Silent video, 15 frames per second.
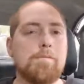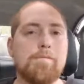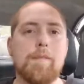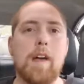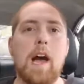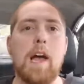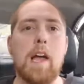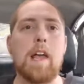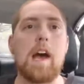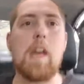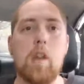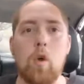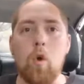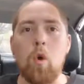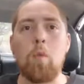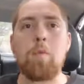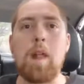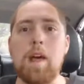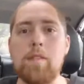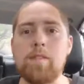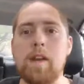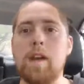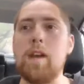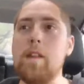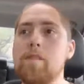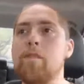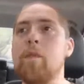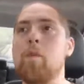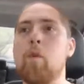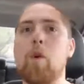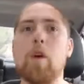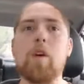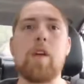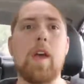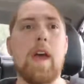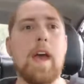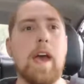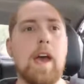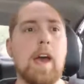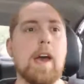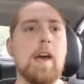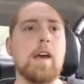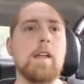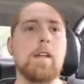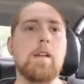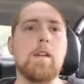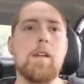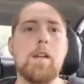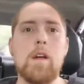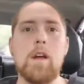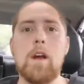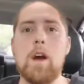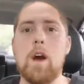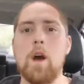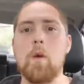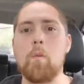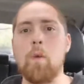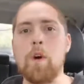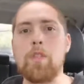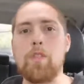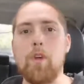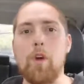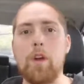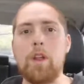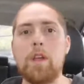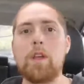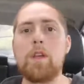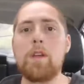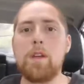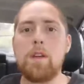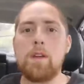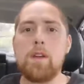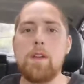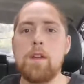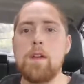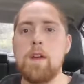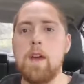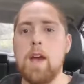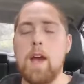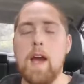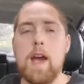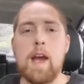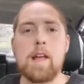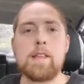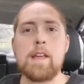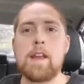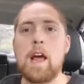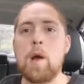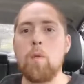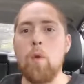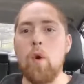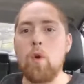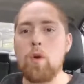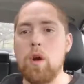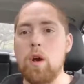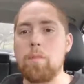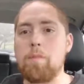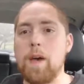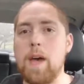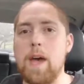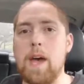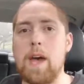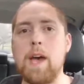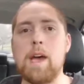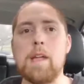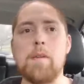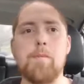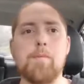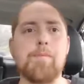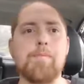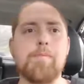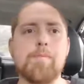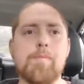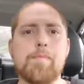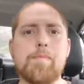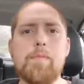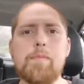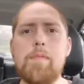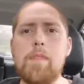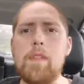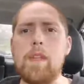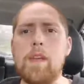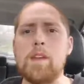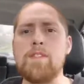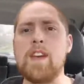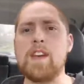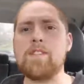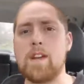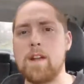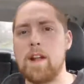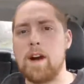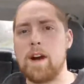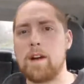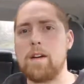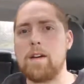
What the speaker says: I got home last night from work at 1:30, and then I woke up at 6 o'clock.